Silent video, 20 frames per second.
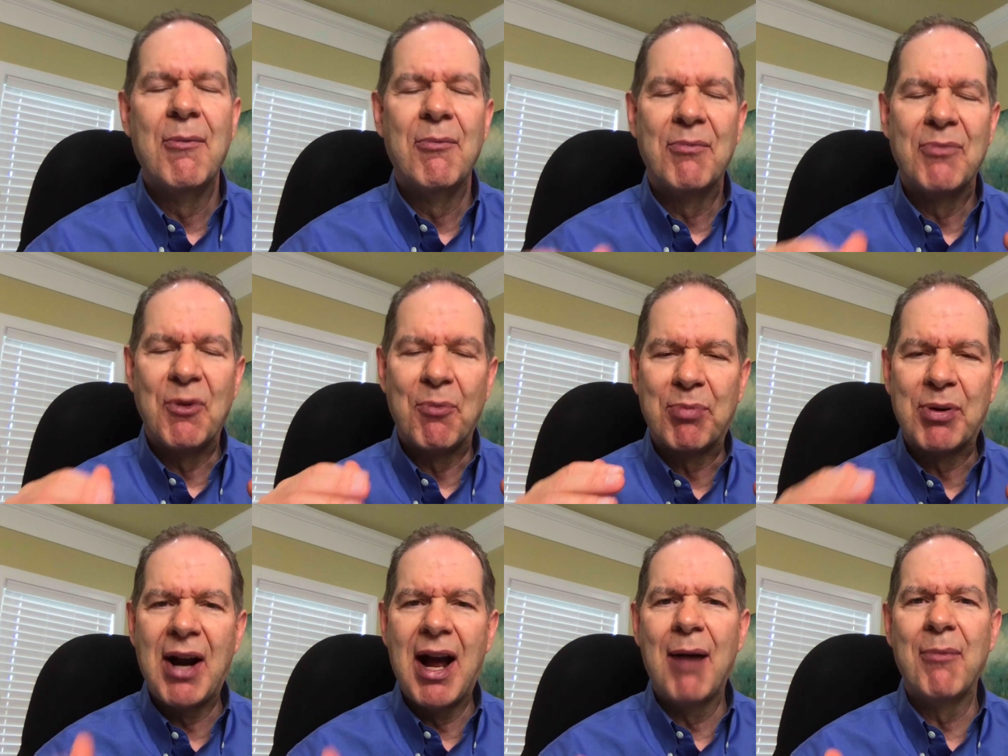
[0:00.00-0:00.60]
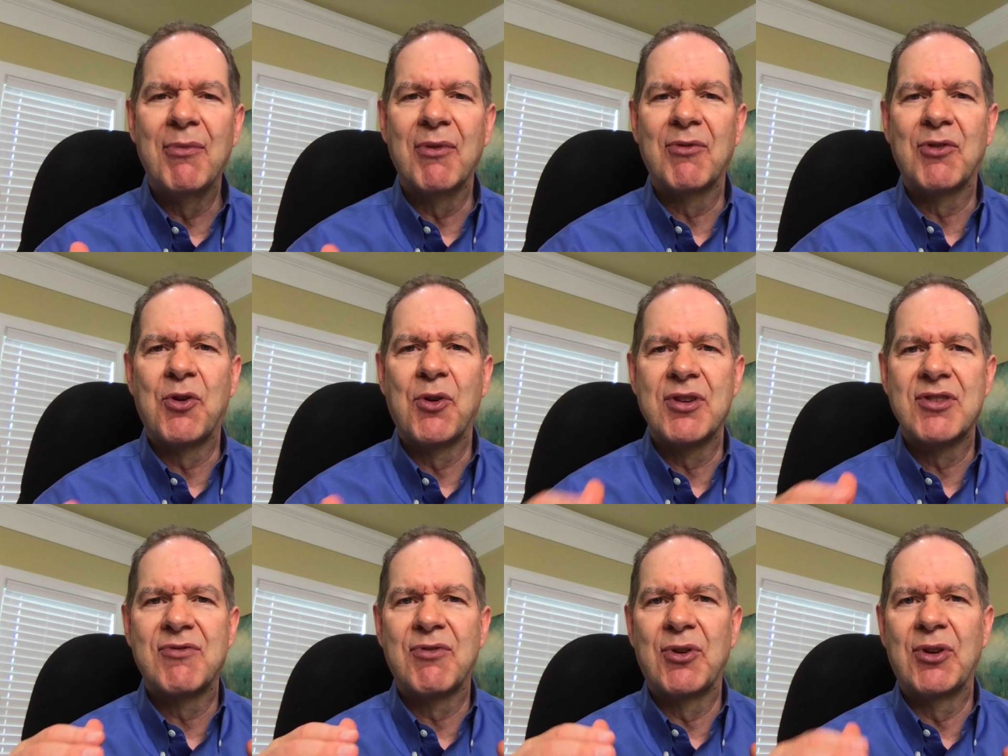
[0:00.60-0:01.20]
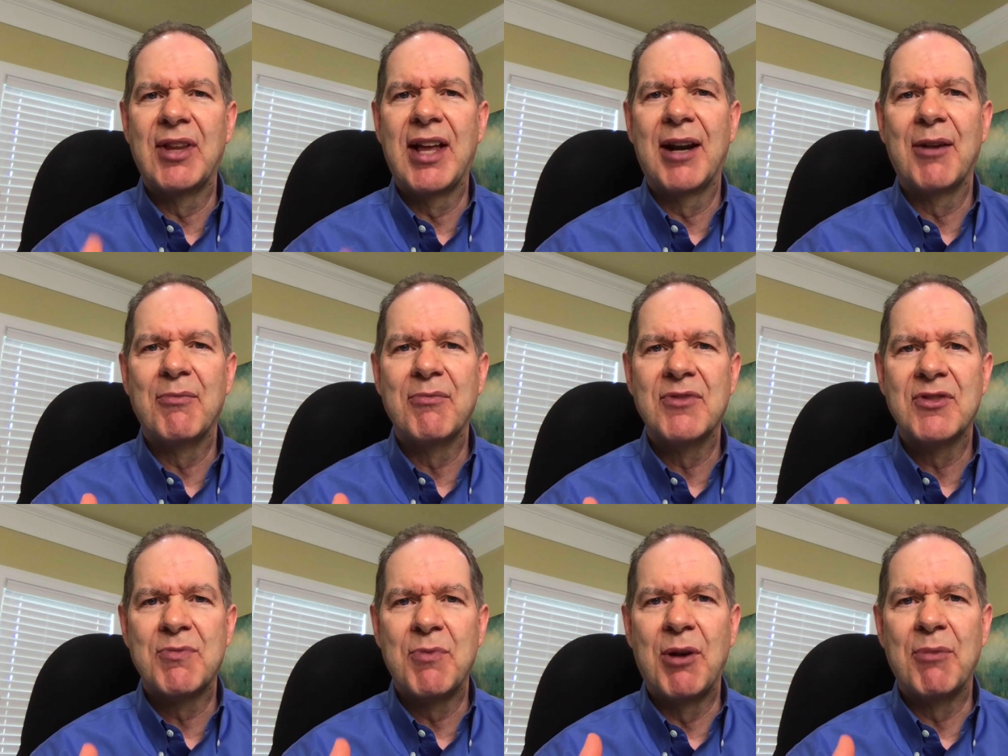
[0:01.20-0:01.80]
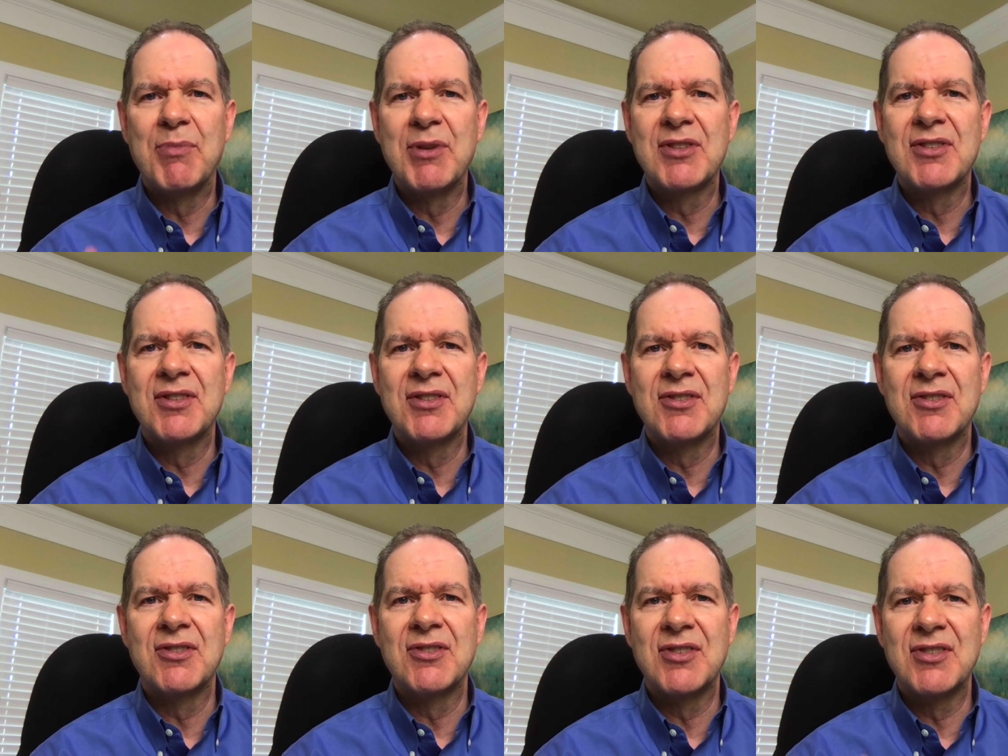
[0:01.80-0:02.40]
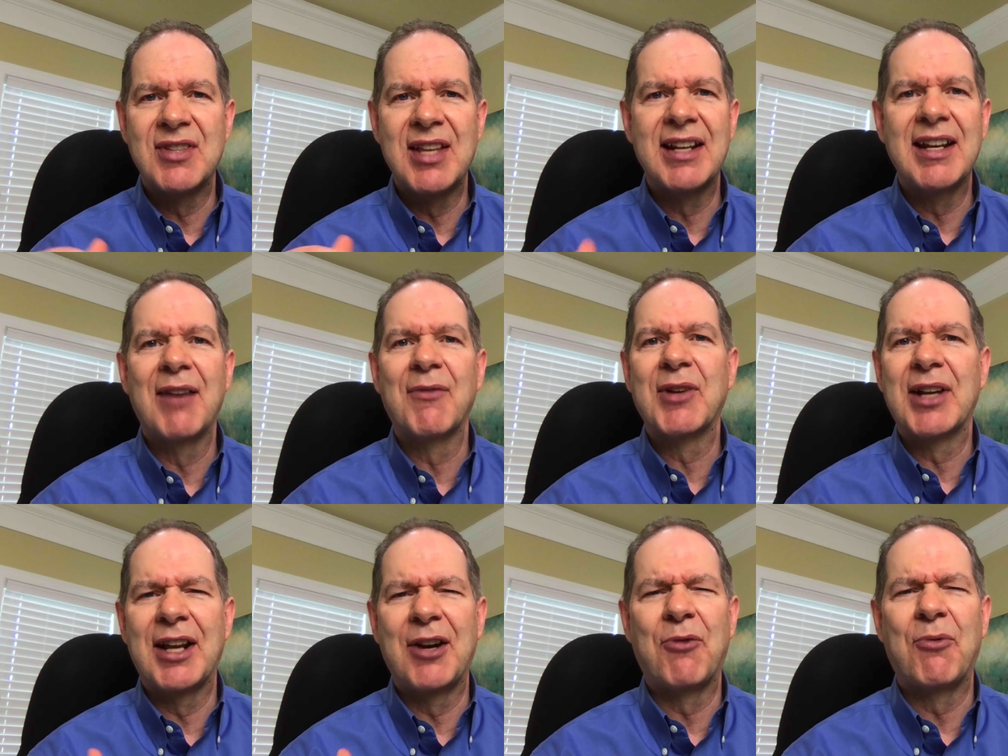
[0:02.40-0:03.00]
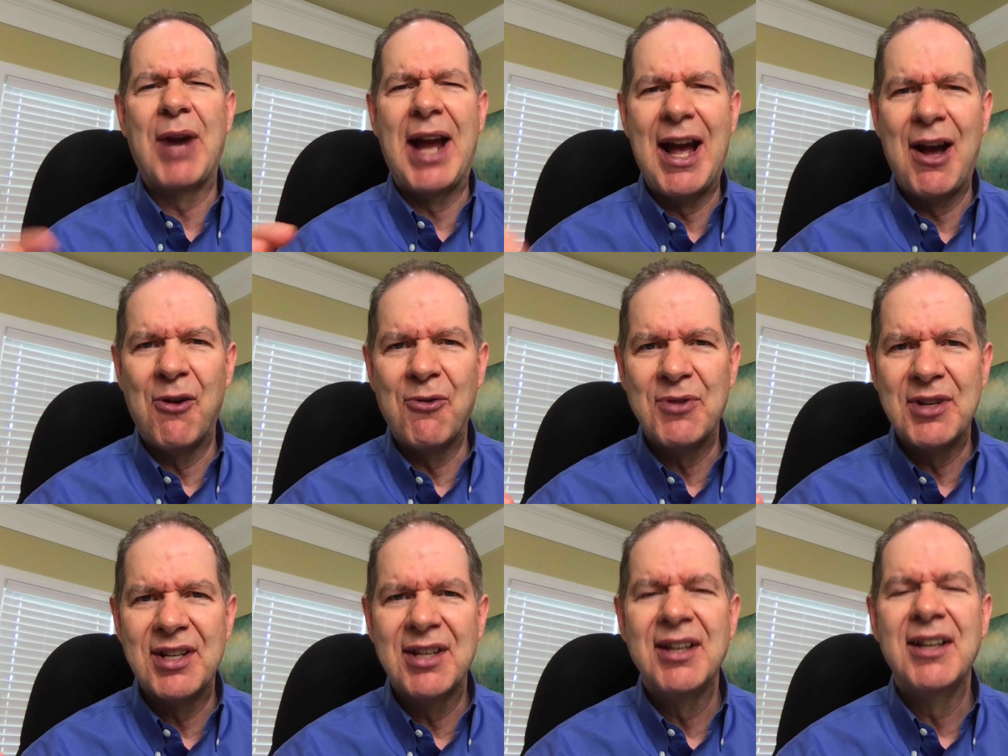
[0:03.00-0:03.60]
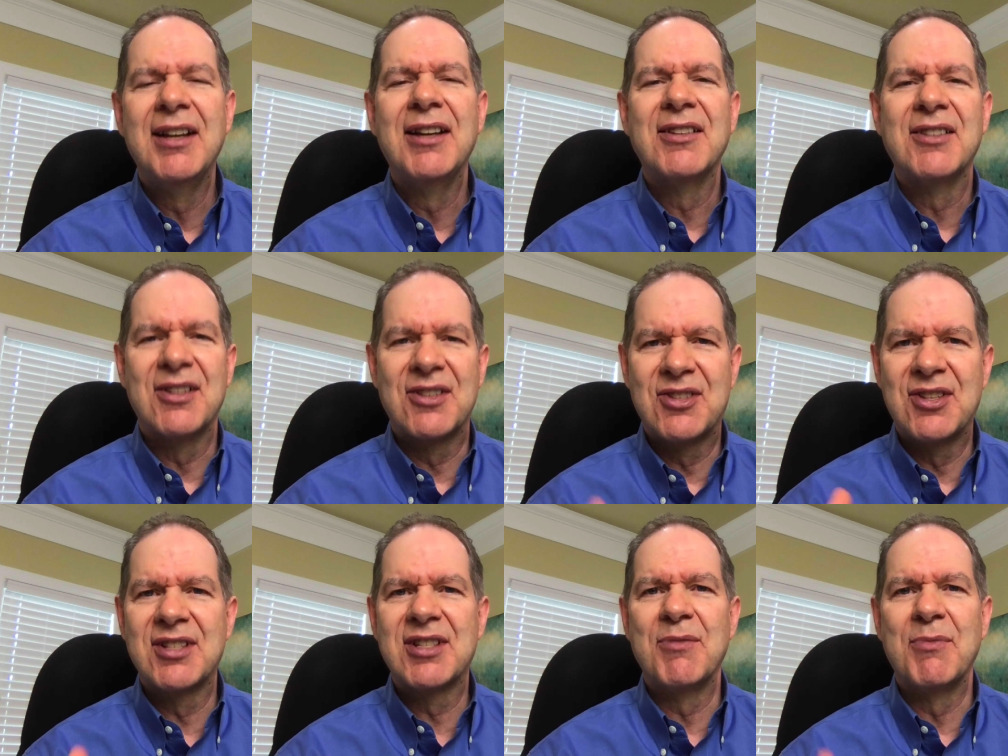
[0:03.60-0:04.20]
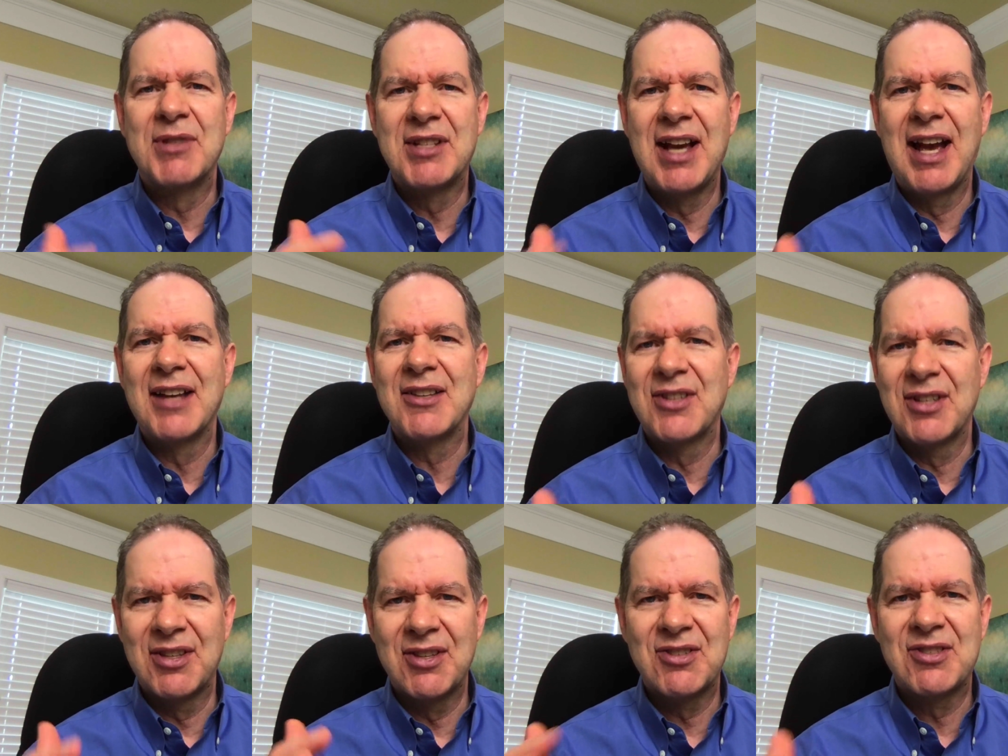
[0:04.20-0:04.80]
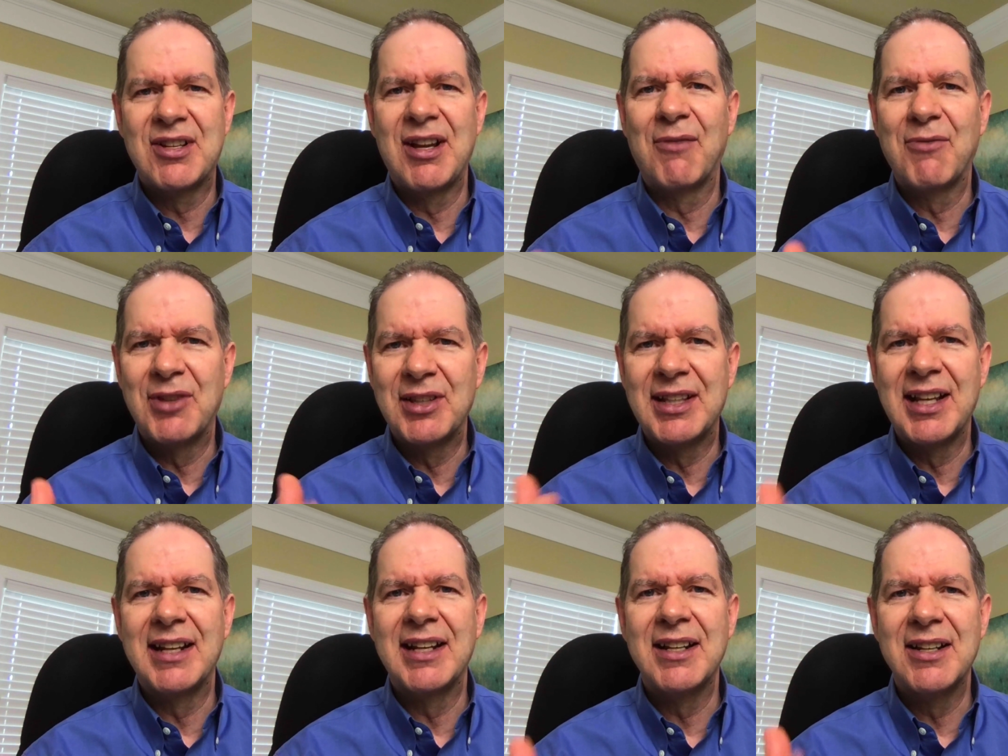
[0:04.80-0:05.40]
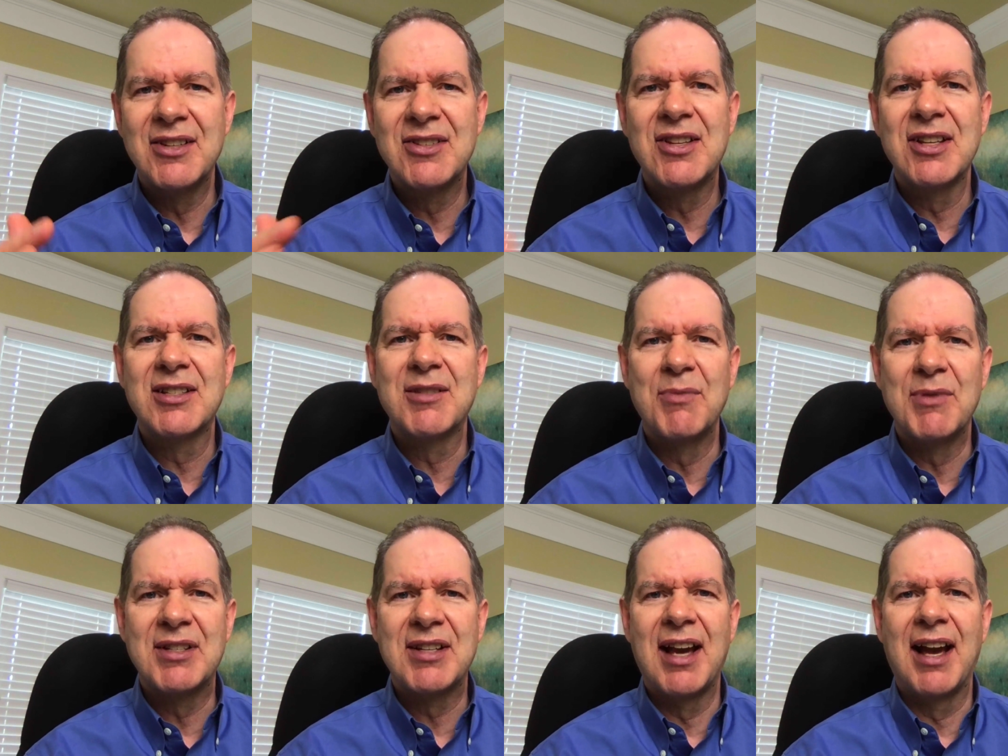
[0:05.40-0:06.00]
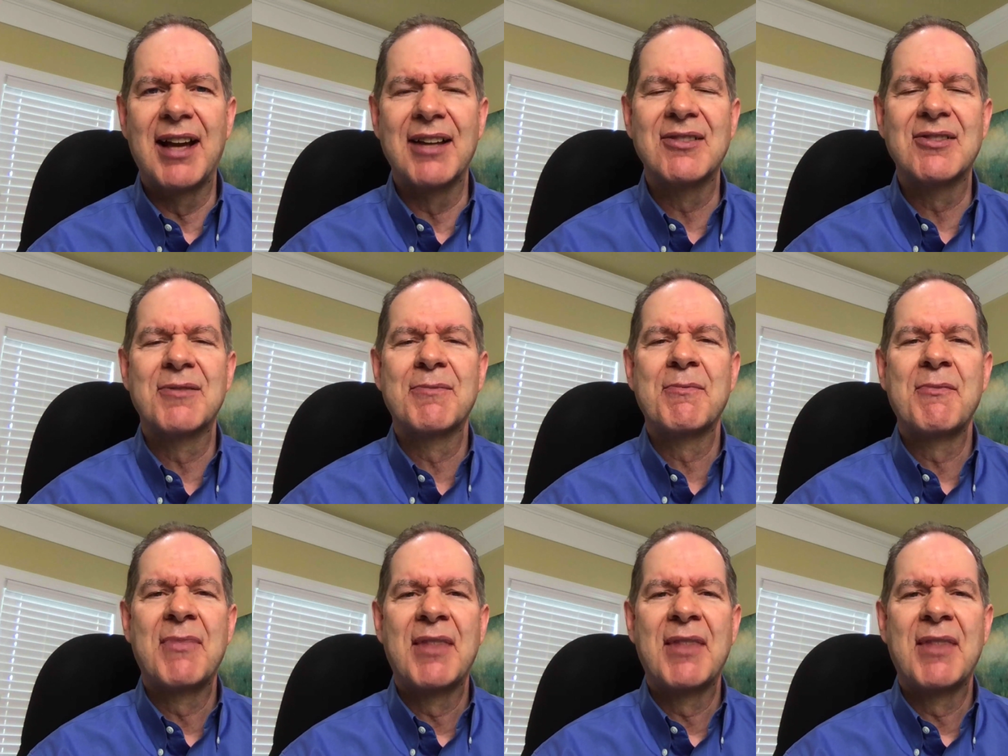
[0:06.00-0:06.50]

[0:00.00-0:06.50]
The problem, of course, for a lot of small businesses is they never get around to systematizing the stuff that they need to systematize.